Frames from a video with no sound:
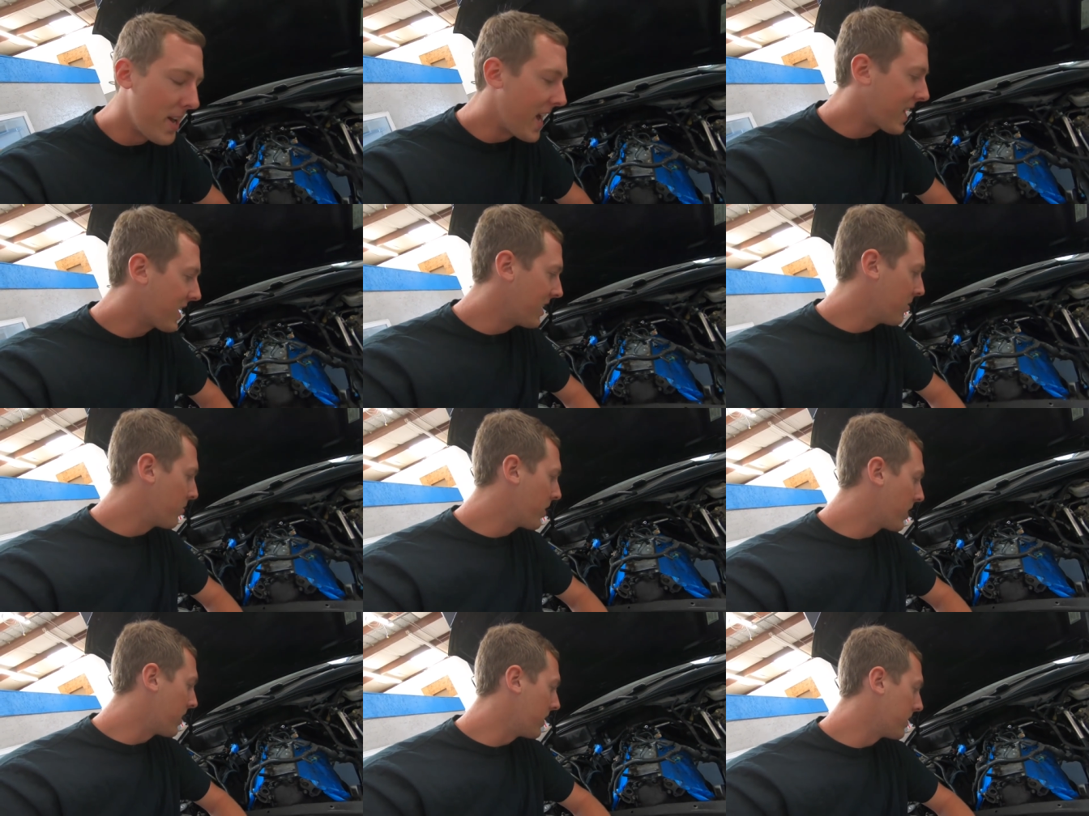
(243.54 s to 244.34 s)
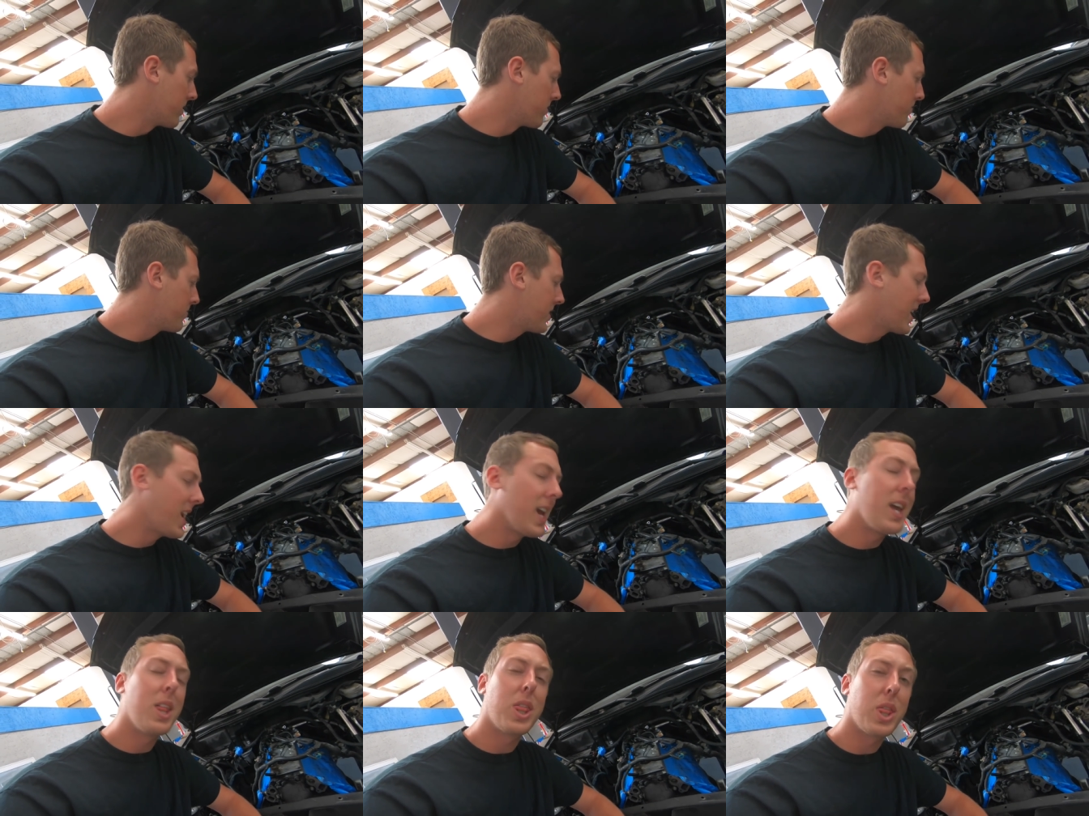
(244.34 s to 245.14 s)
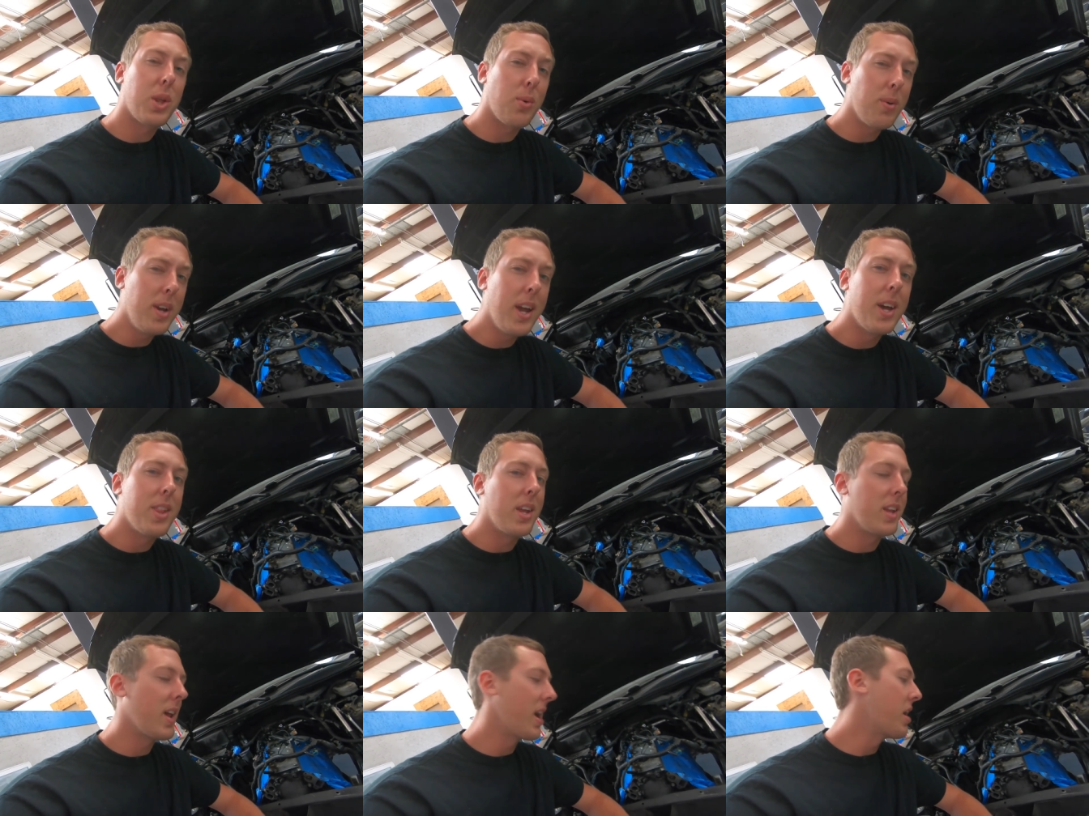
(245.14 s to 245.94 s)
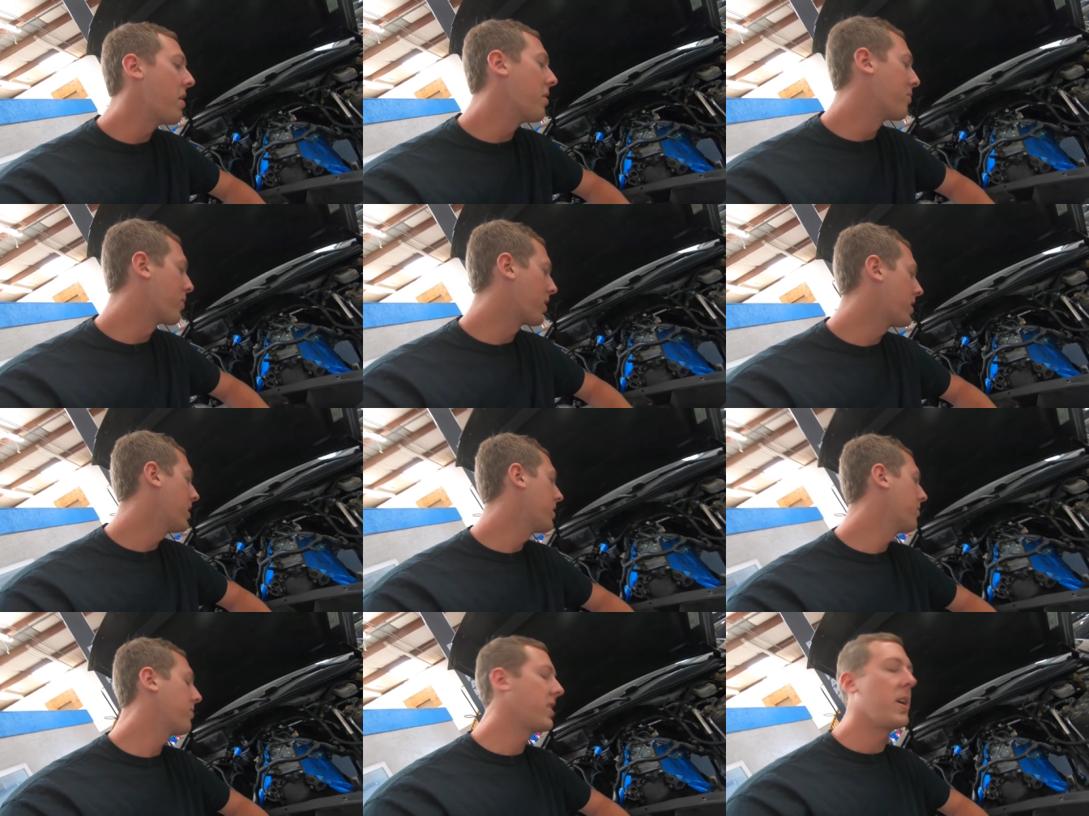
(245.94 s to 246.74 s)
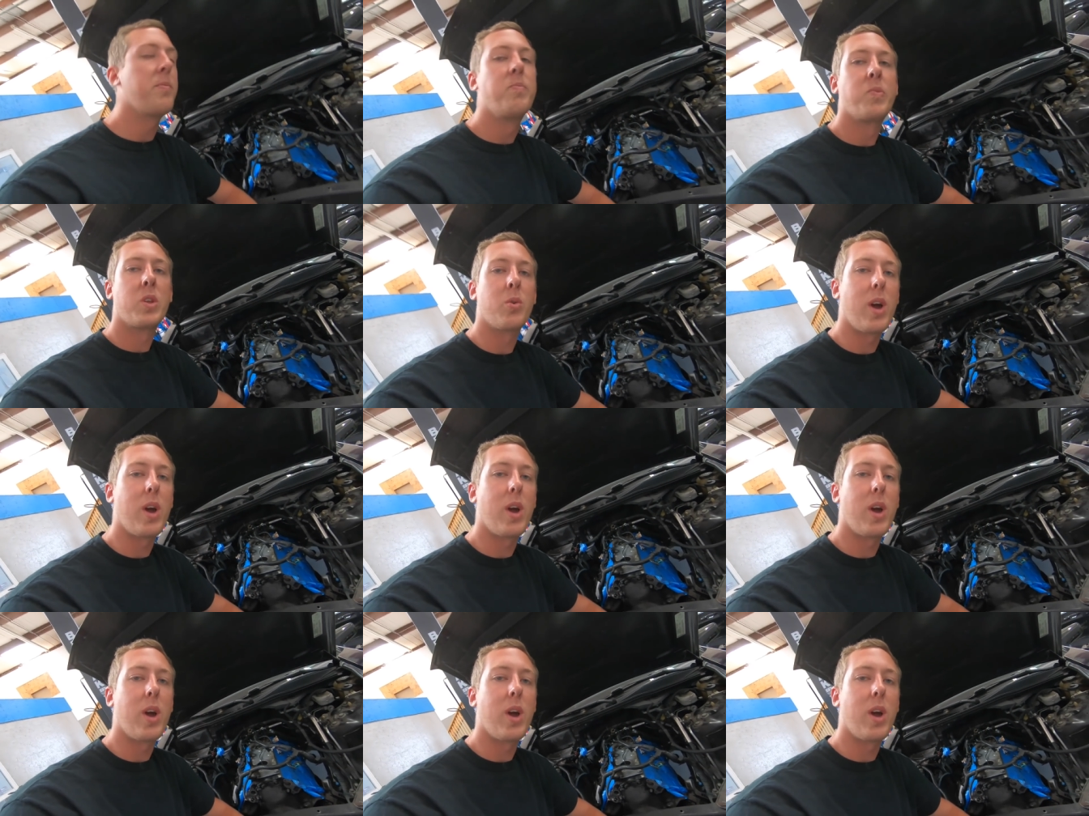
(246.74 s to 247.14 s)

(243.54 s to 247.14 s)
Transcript: back, and we are on day three, I think now, of working on the V.